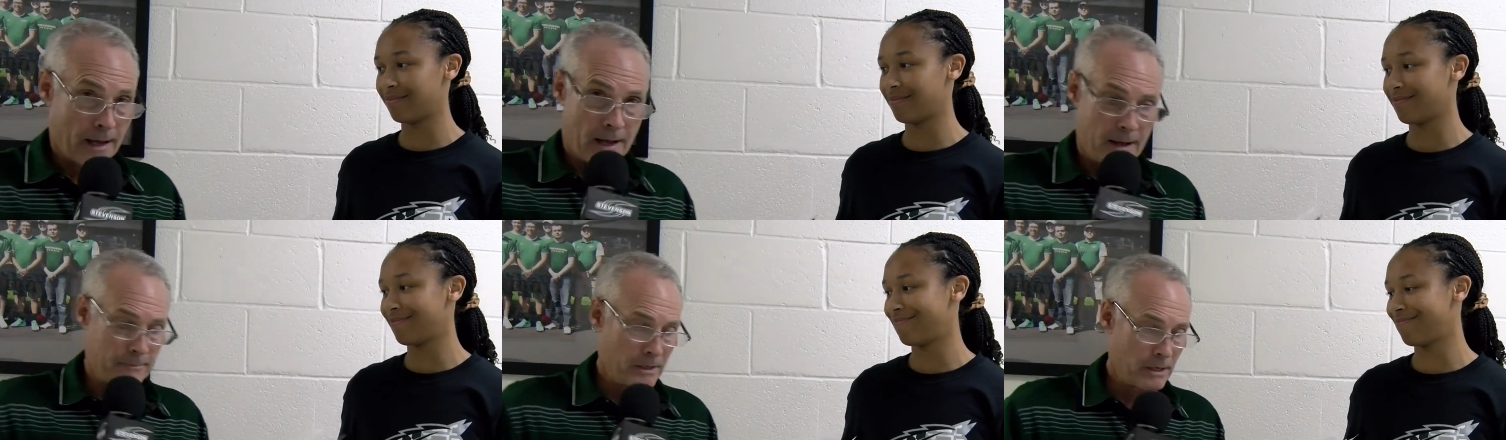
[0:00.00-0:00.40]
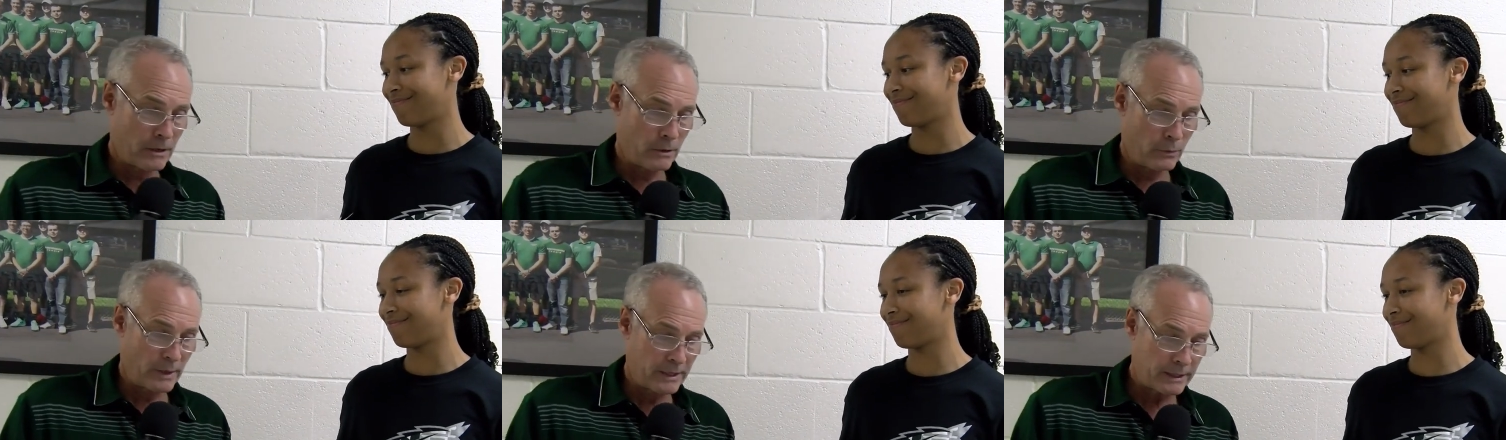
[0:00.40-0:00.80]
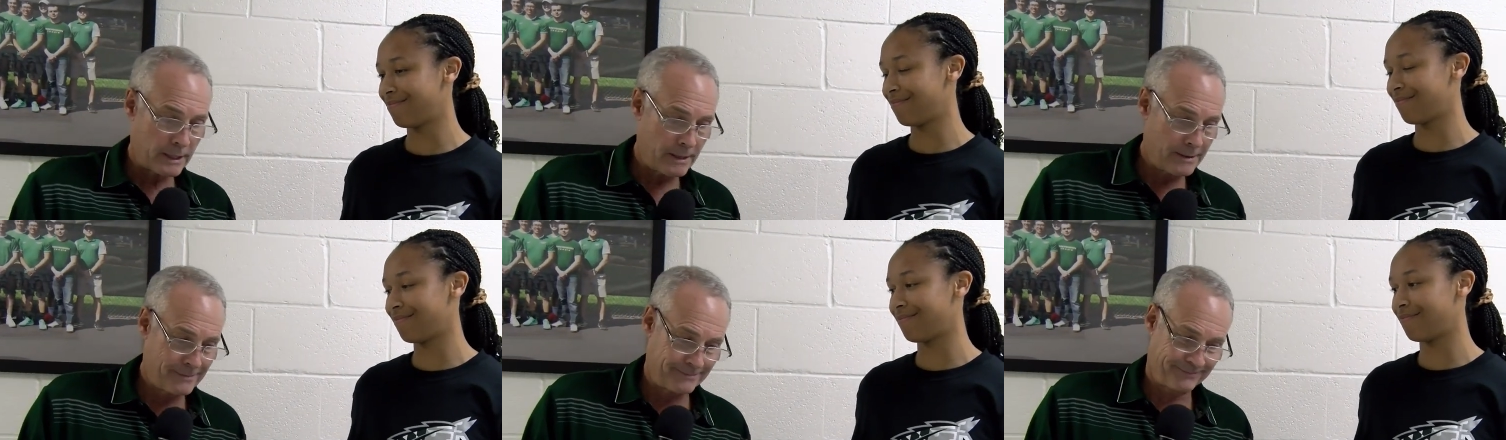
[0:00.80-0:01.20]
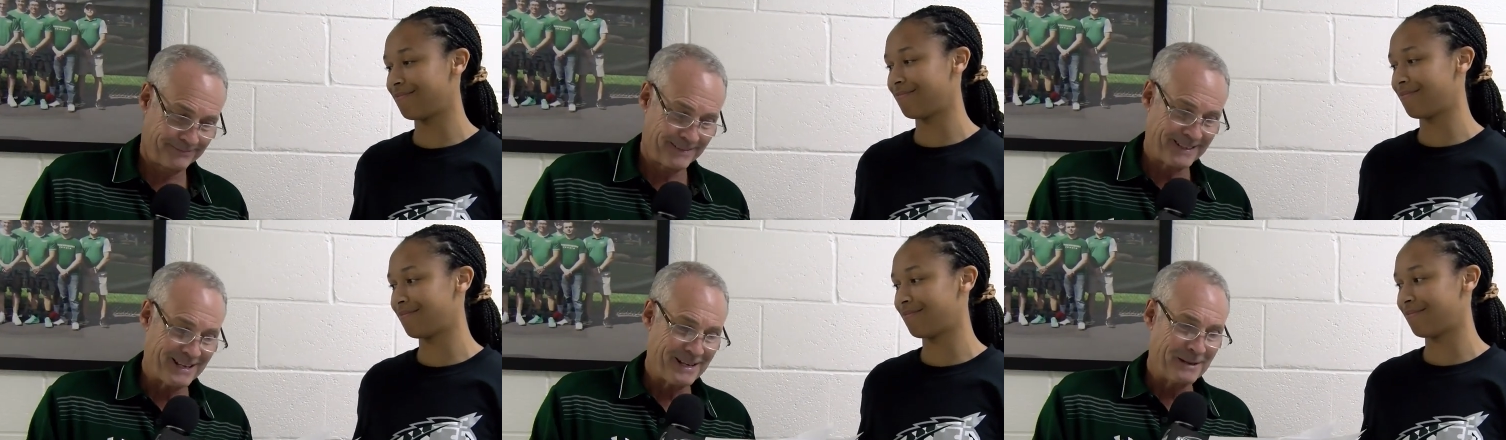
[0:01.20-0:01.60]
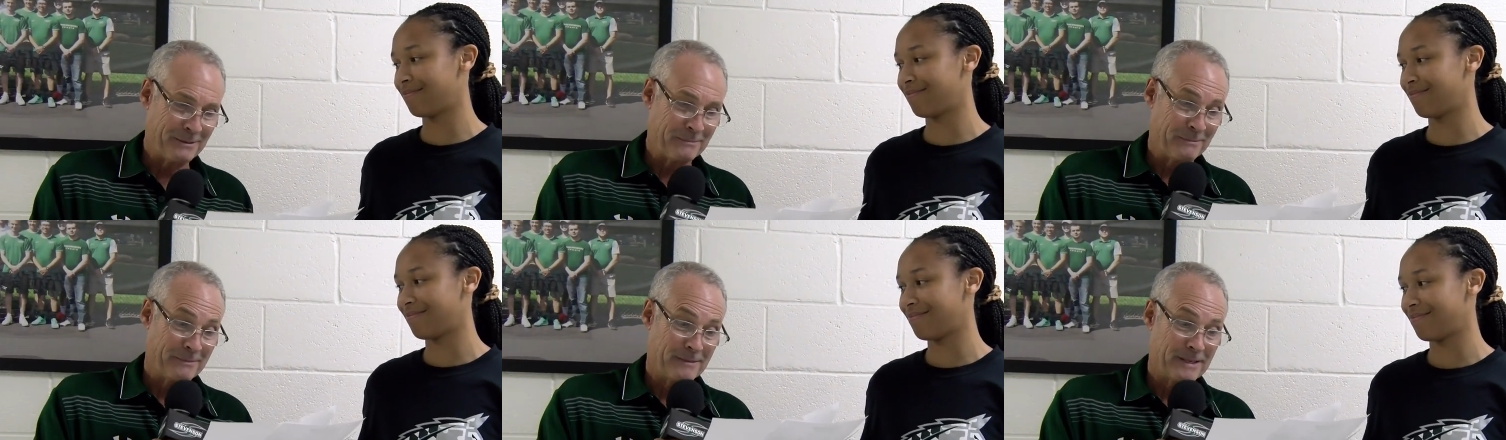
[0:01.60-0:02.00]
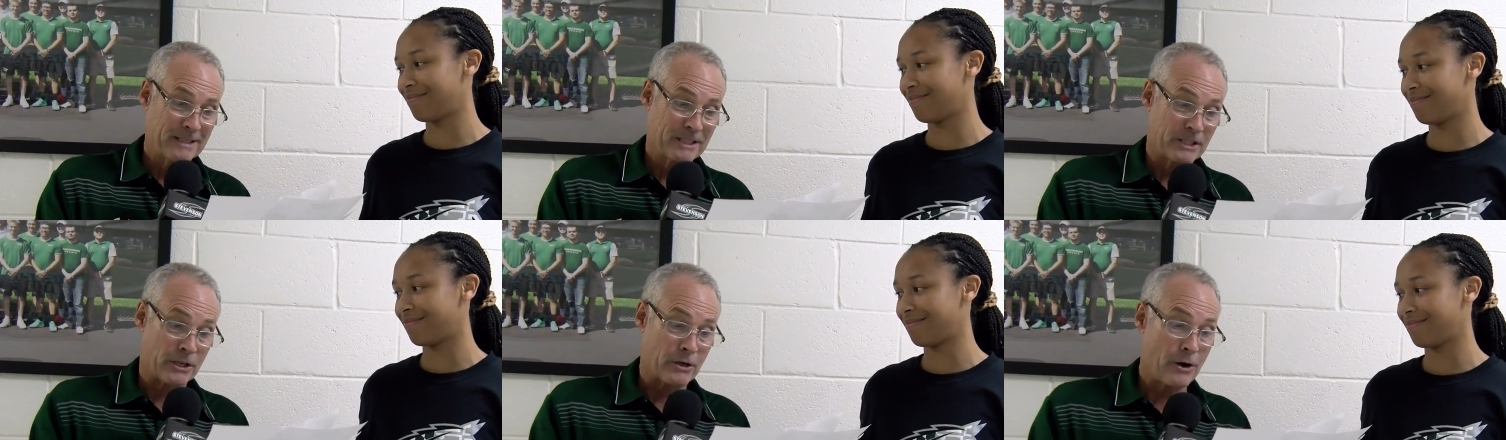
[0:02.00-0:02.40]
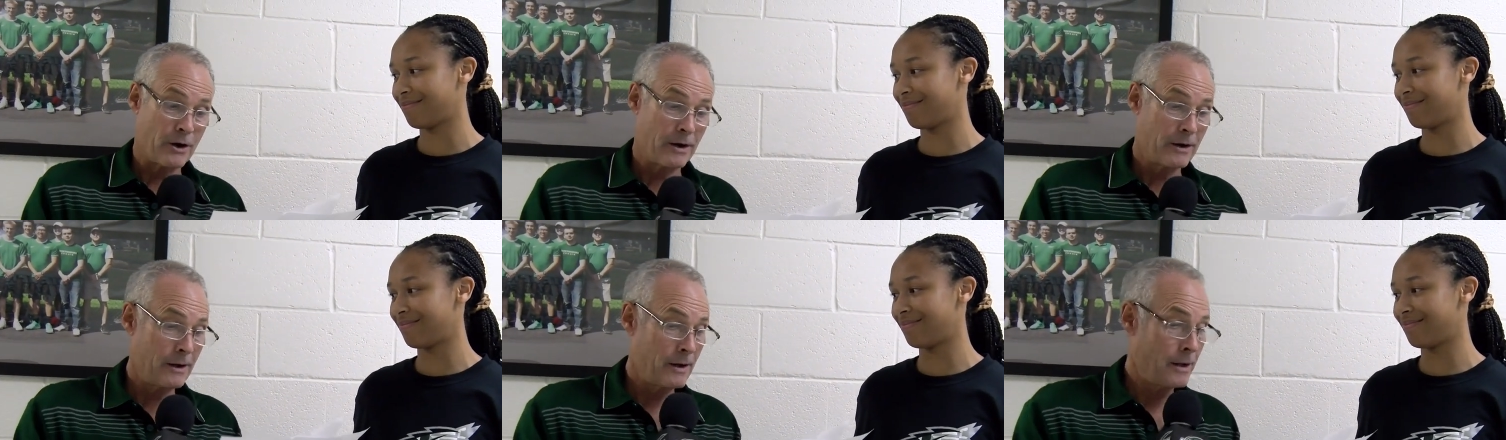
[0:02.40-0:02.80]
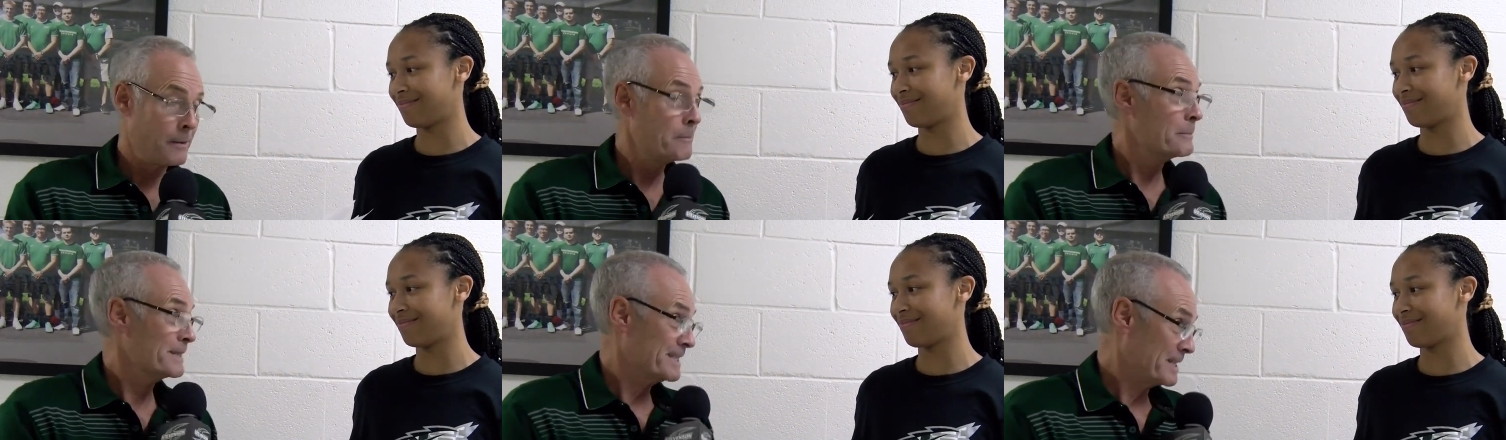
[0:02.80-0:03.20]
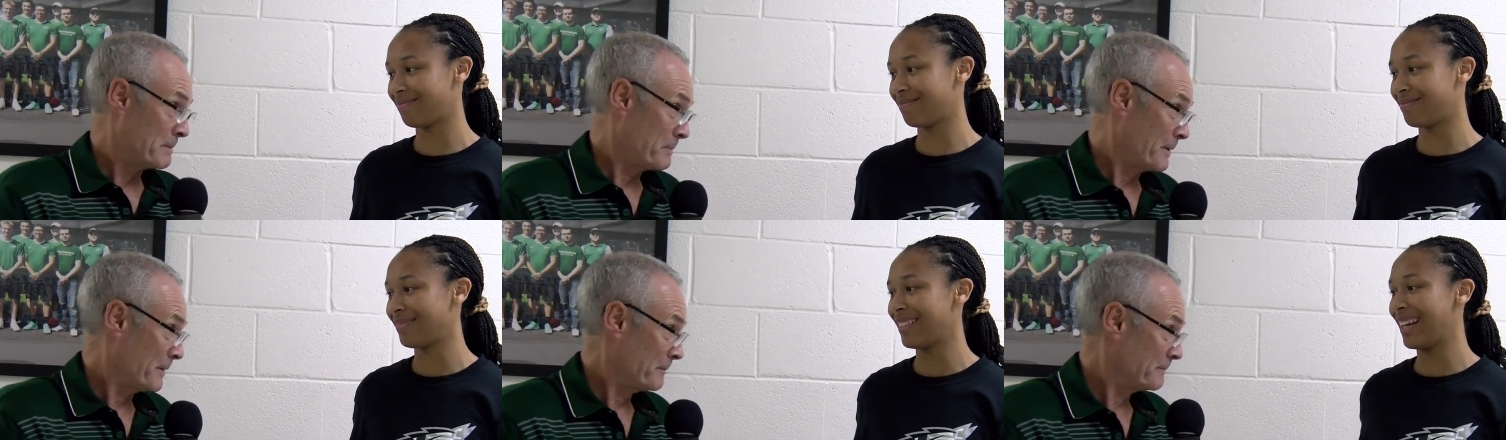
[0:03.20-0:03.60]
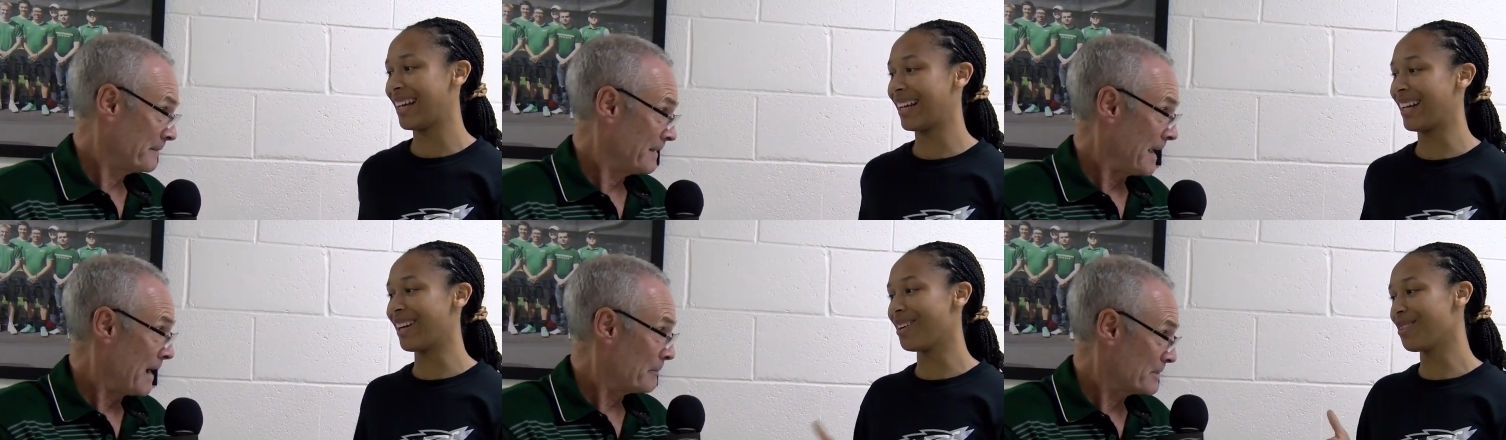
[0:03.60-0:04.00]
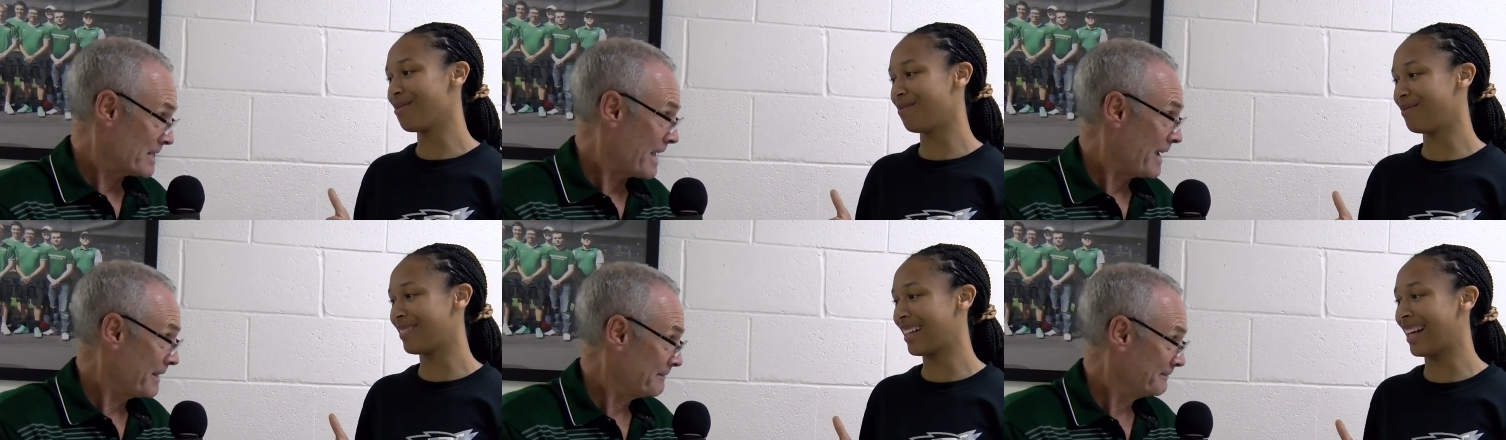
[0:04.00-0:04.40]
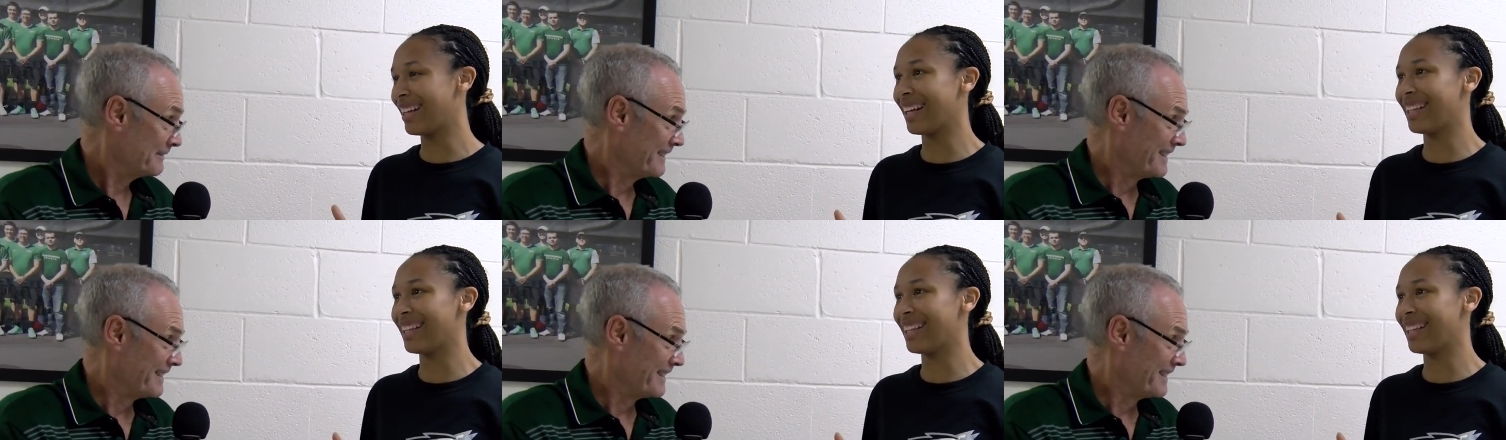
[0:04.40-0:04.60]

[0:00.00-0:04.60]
Speaker 1: I'm here with Zakara Masibo. Yeah, How was that?